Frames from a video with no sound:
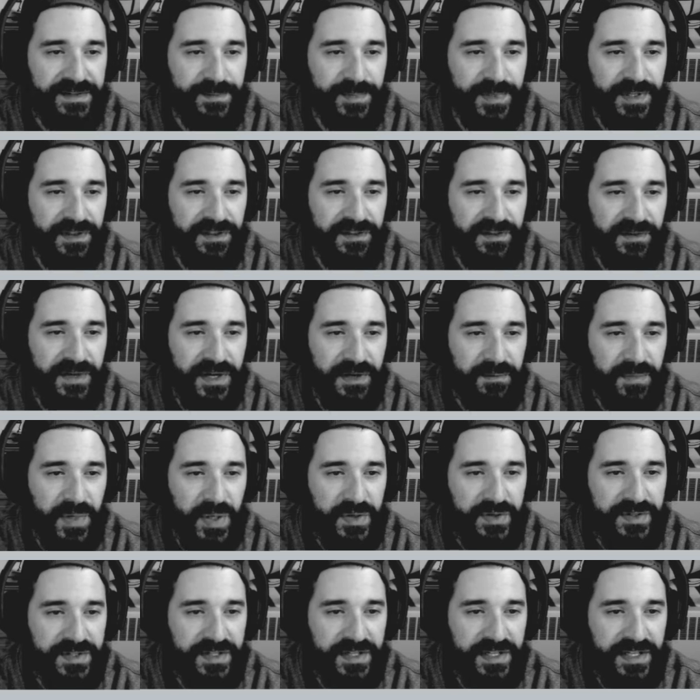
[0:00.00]
but throughout
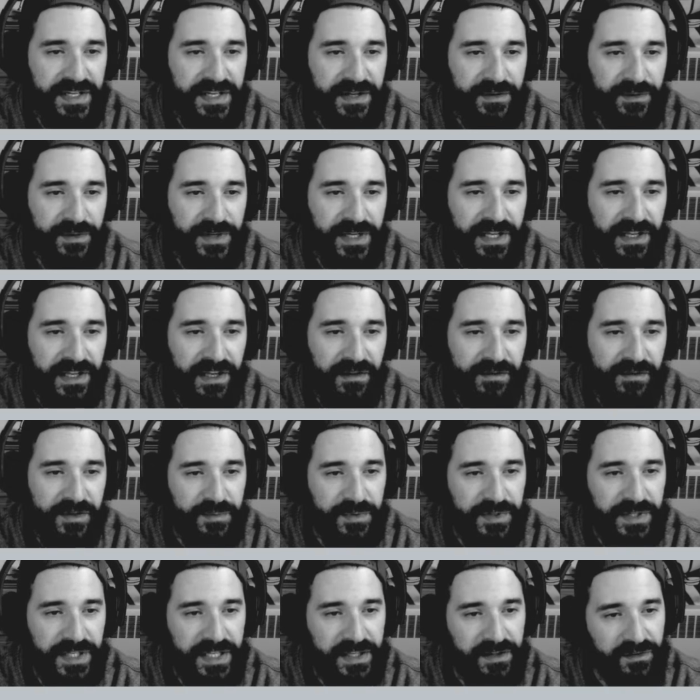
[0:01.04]
most of the year when I come up
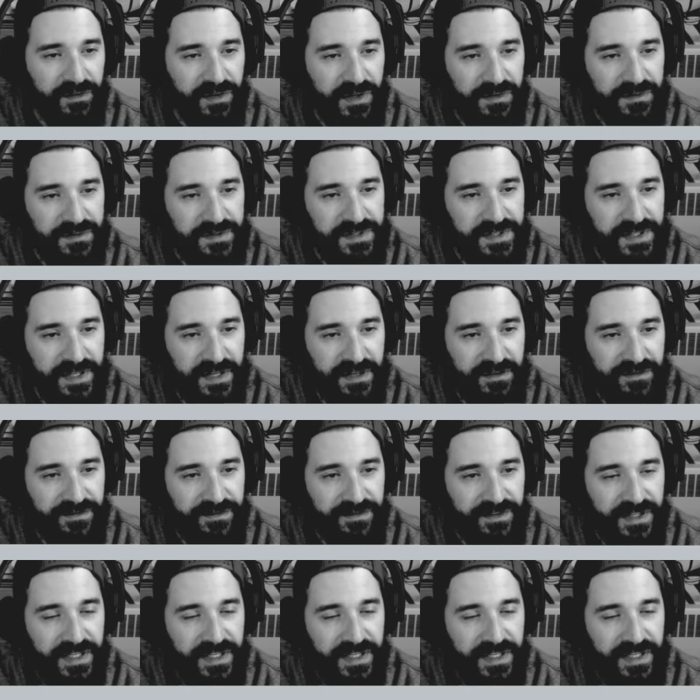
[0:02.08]
with like gross stuff,